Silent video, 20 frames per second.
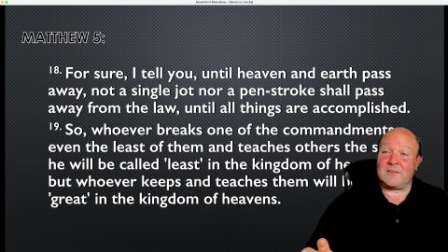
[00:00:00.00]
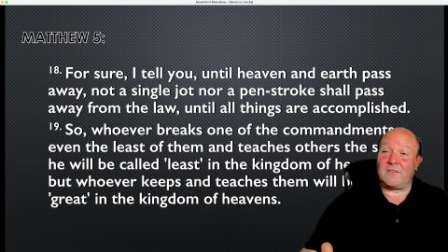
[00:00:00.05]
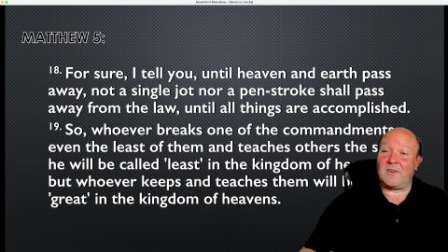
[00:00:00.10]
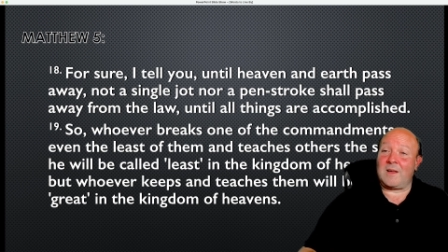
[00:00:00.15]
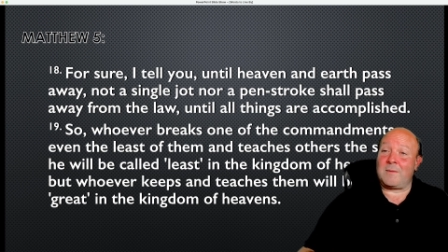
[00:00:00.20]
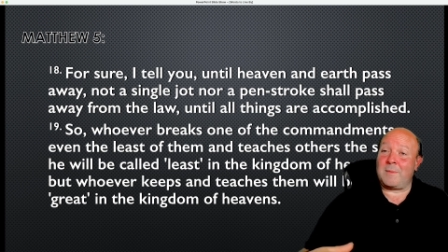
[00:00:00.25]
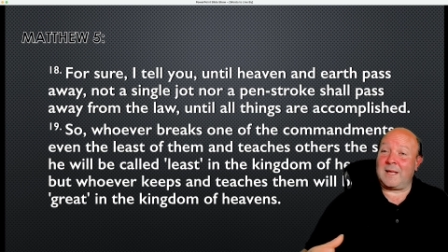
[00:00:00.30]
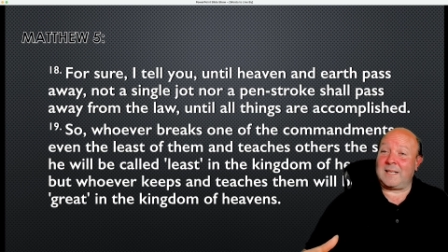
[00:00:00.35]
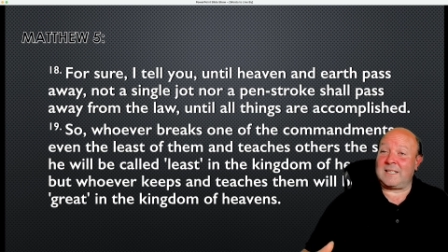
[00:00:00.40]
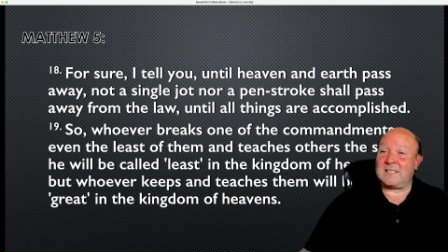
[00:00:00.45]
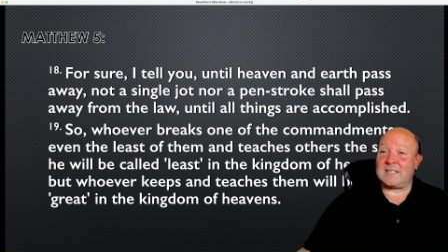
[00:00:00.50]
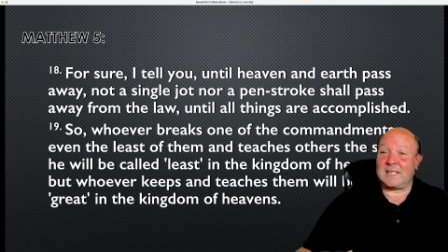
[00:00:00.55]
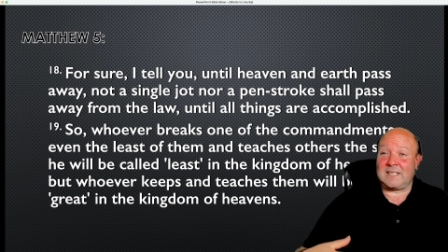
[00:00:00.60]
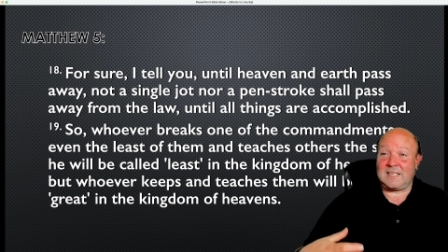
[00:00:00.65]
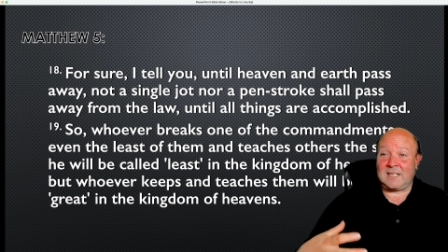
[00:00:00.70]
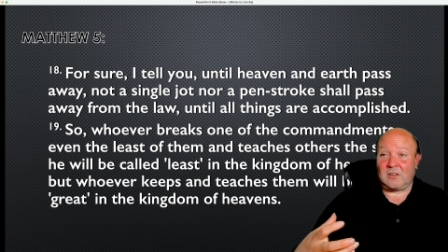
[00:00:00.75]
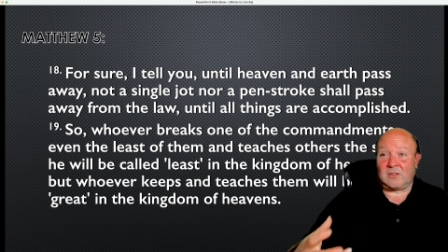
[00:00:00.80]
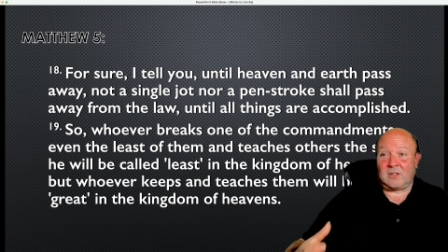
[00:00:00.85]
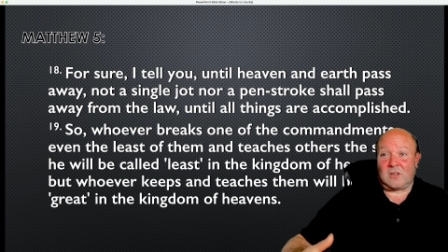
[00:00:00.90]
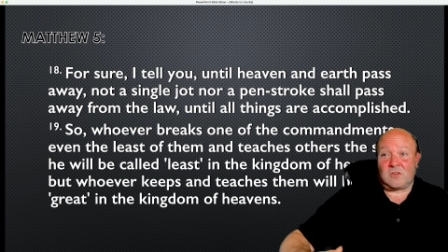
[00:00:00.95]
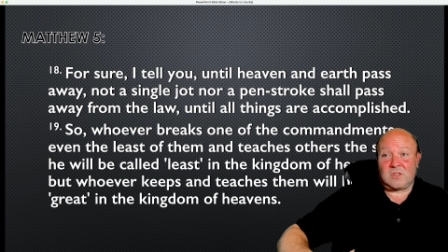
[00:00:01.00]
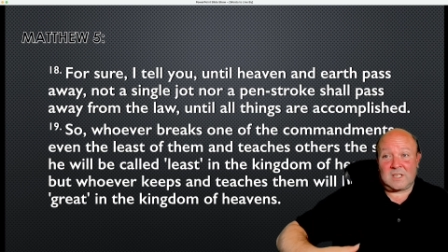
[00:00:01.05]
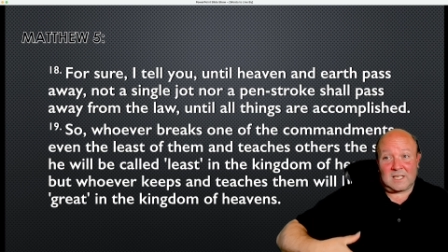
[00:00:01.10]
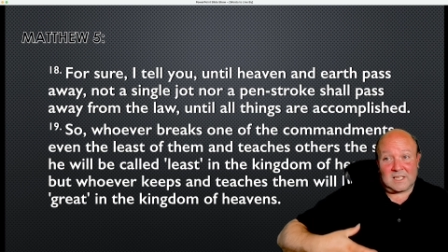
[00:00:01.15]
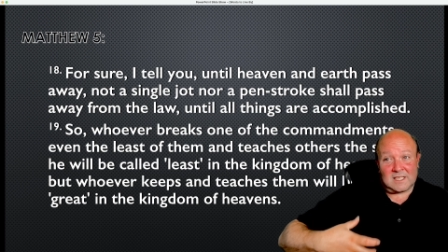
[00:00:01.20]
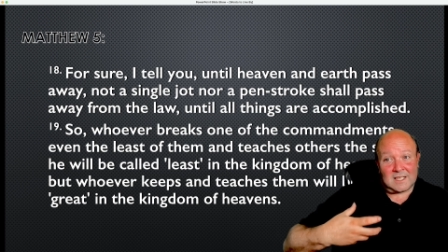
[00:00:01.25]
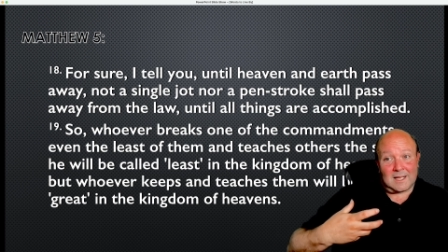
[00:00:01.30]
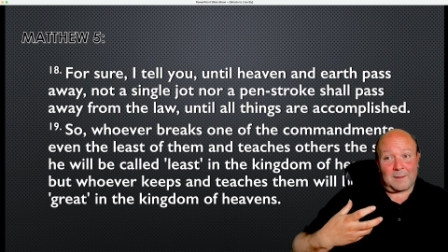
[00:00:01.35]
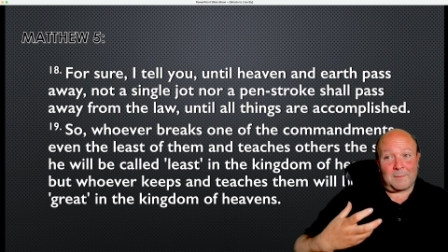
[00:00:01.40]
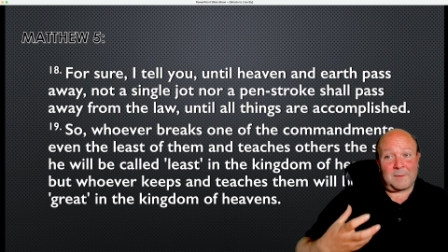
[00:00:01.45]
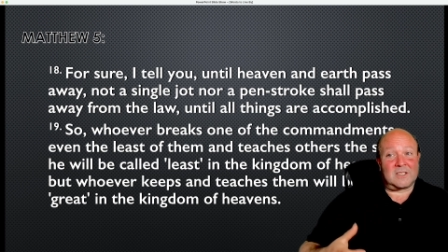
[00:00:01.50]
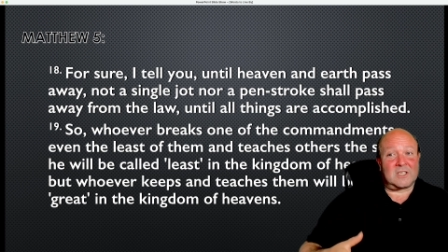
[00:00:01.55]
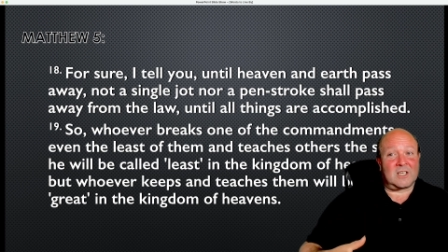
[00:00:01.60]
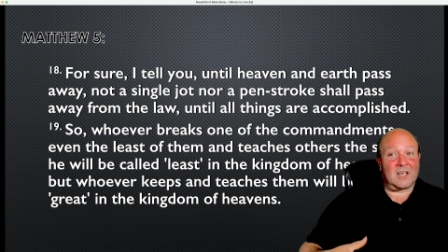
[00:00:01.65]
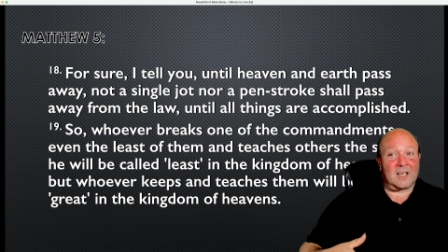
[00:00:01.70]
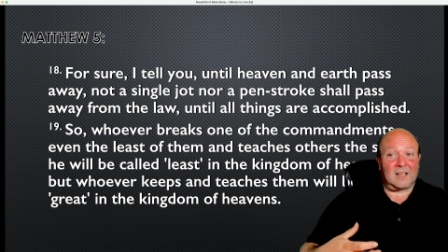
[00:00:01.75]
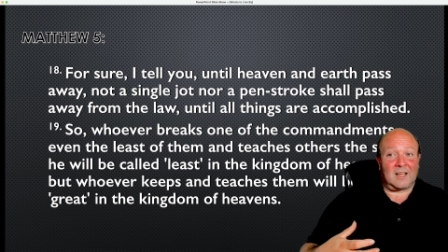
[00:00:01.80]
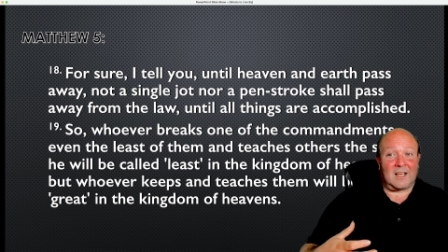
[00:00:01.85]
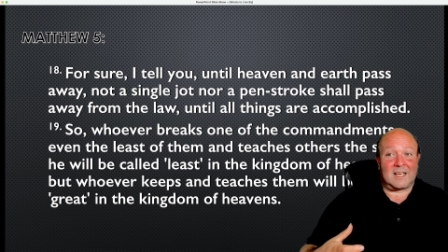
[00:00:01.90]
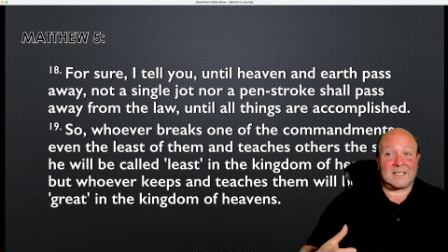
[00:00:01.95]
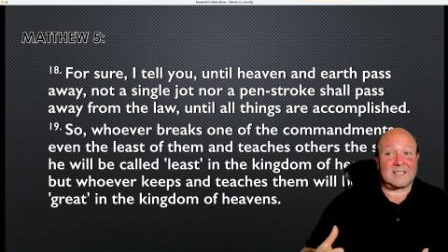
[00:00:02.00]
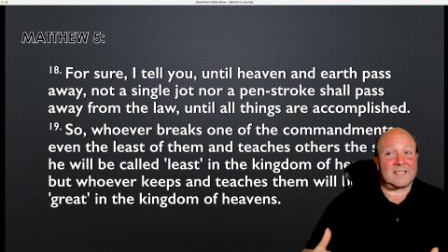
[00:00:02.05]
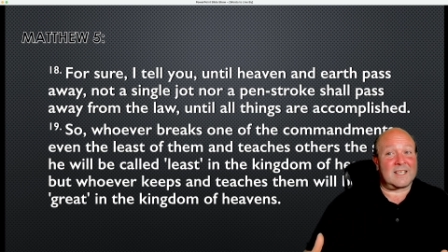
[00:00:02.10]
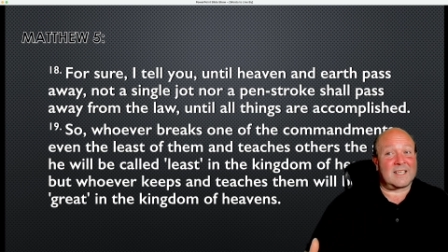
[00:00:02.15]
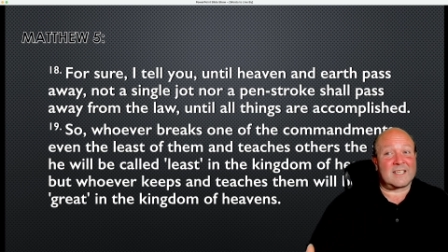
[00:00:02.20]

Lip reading: If I'm meditating on those things and I'm internalizing,